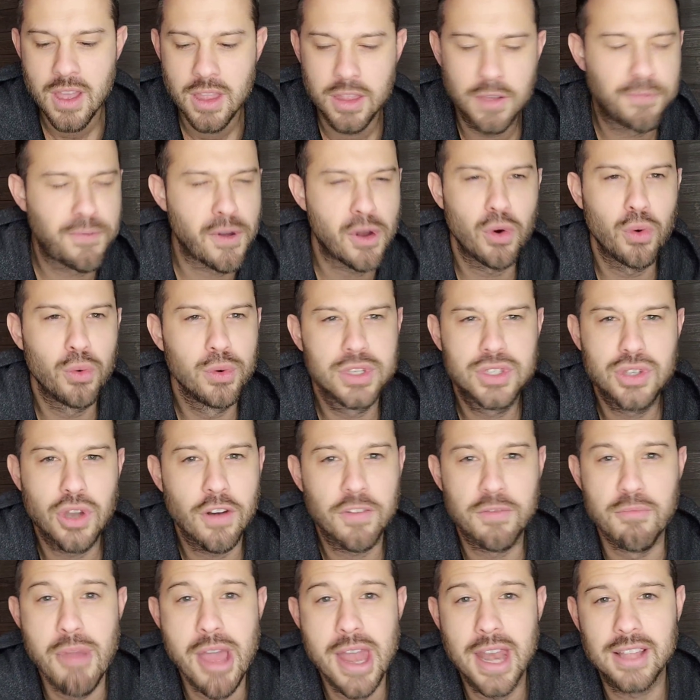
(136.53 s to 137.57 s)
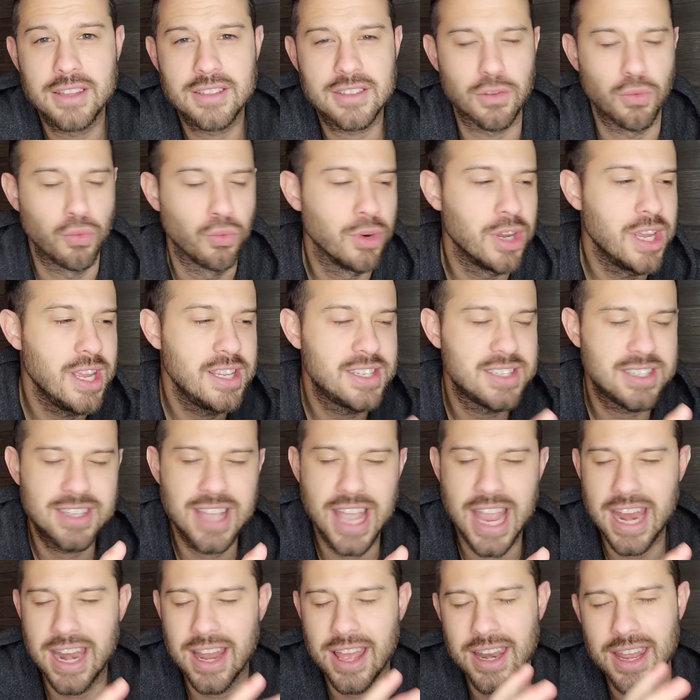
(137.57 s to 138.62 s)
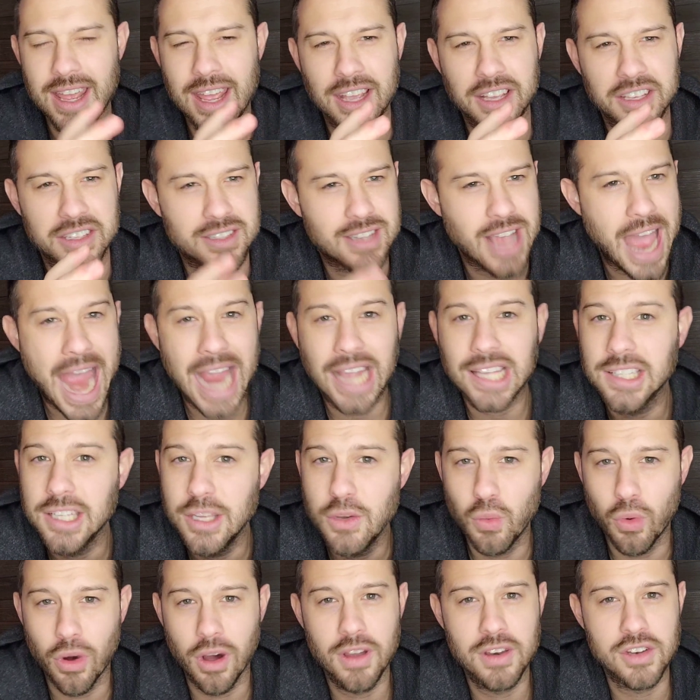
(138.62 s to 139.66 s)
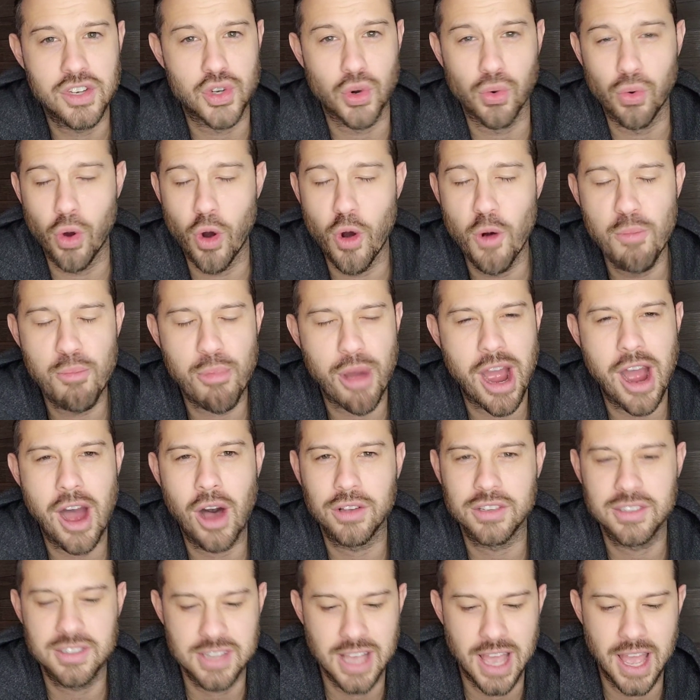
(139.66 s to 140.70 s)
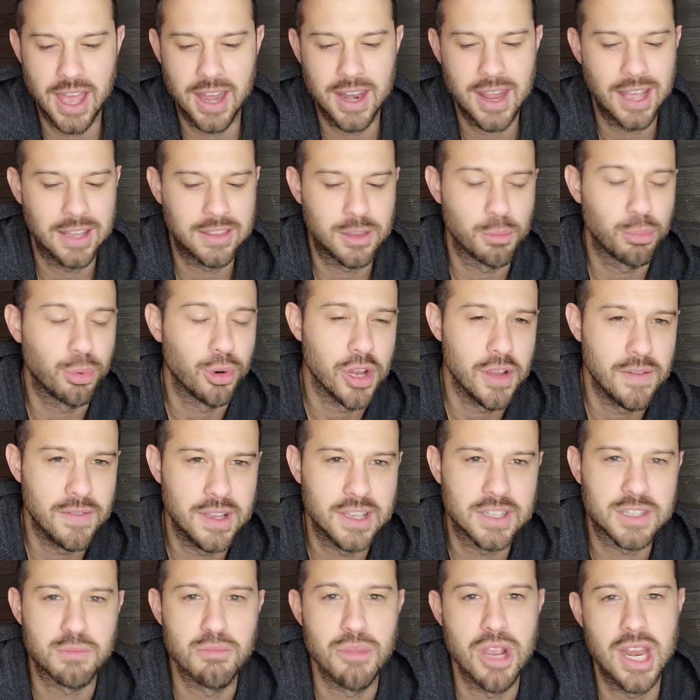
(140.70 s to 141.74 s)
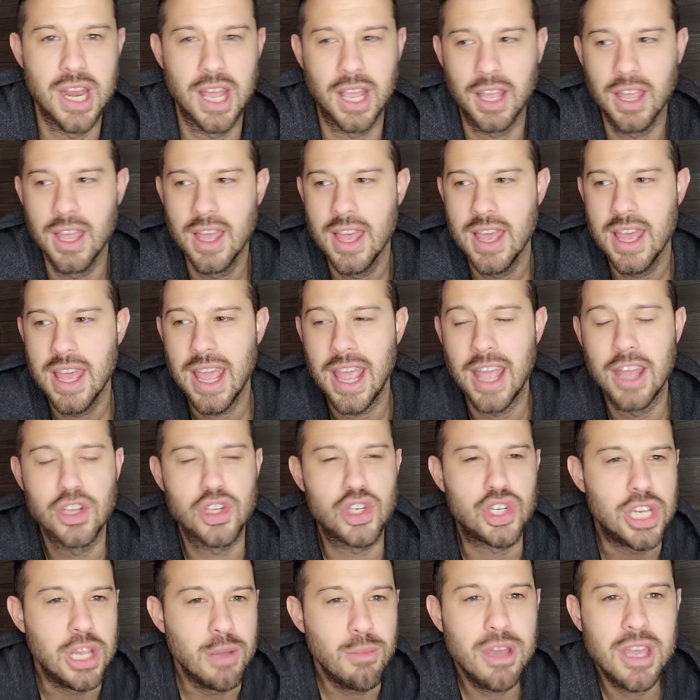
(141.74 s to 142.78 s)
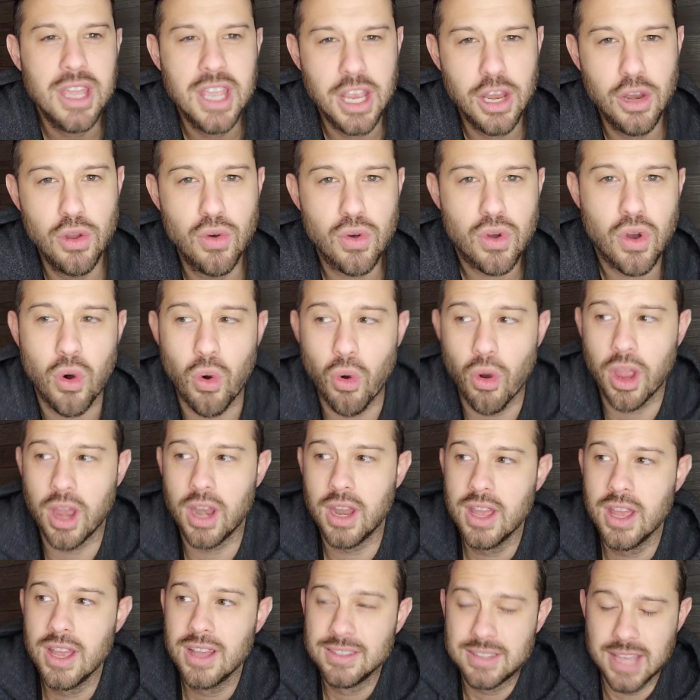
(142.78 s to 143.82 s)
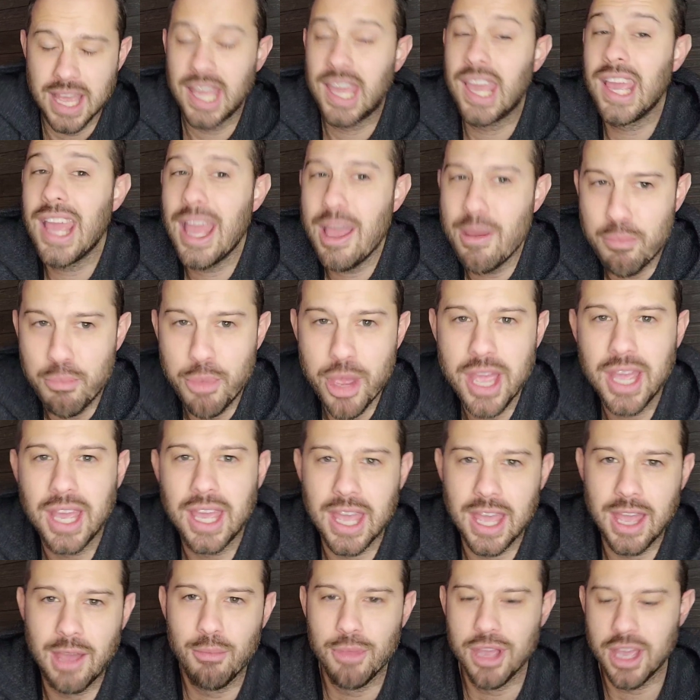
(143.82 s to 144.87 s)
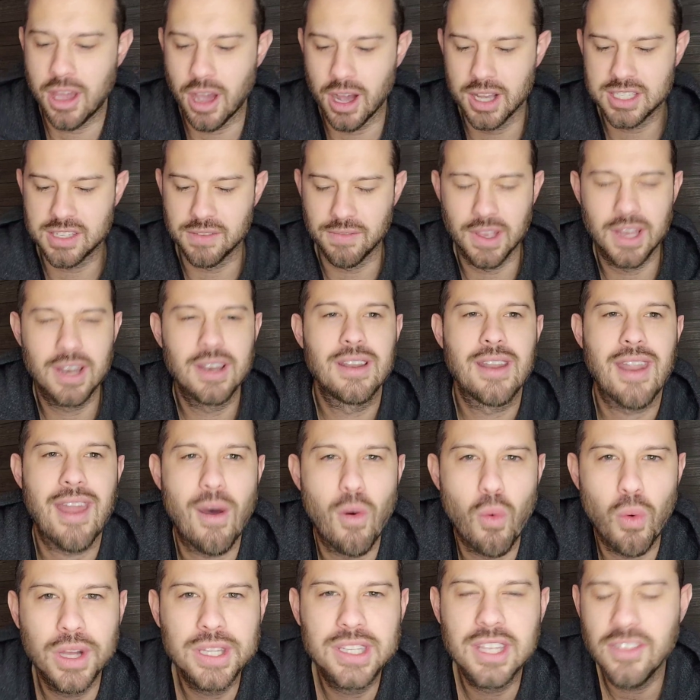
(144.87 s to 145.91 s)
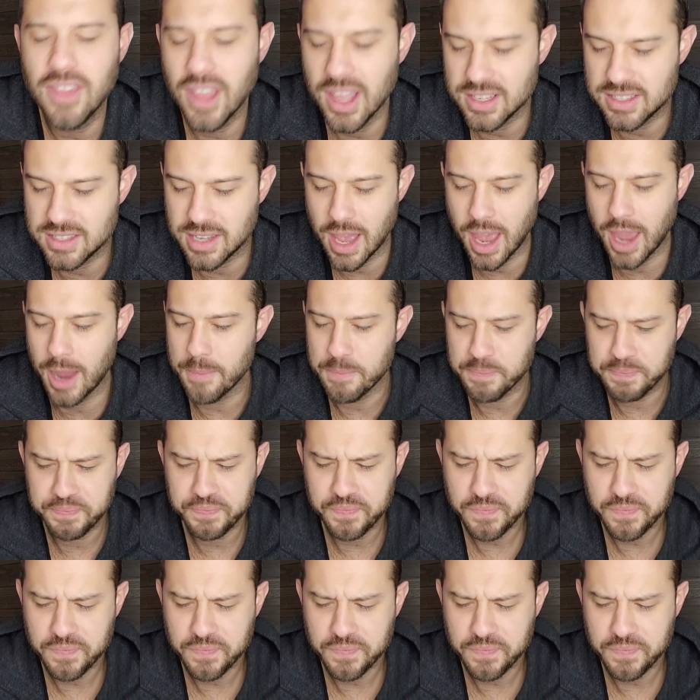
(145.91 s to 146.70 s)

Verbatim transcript: The Federal Reserve minutes restated exactly what Jerome Powell said at the previous meeting, and Shiba Inu coin taking a big hit because of it. Now, what did they say?